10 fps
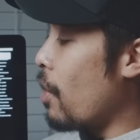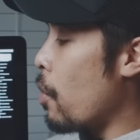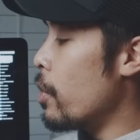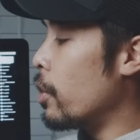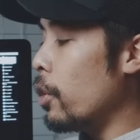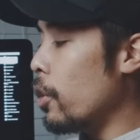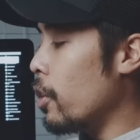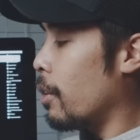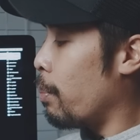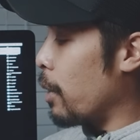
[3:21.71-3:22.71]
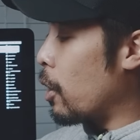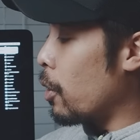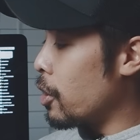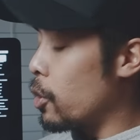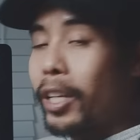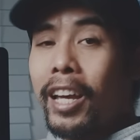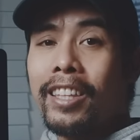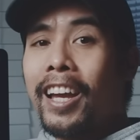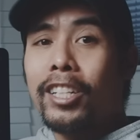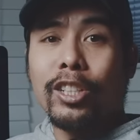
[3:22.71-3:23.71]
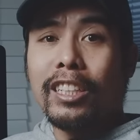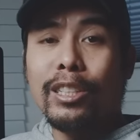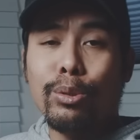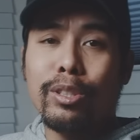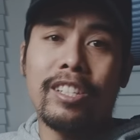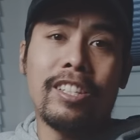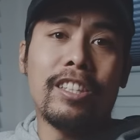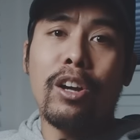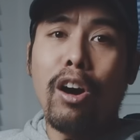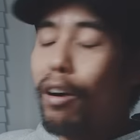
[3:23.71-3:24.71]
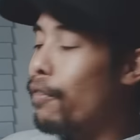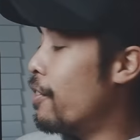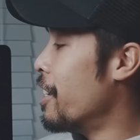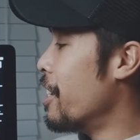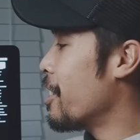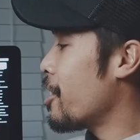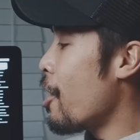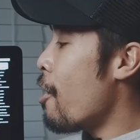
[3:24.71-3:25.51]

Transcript: very good because you can actually use this in the office,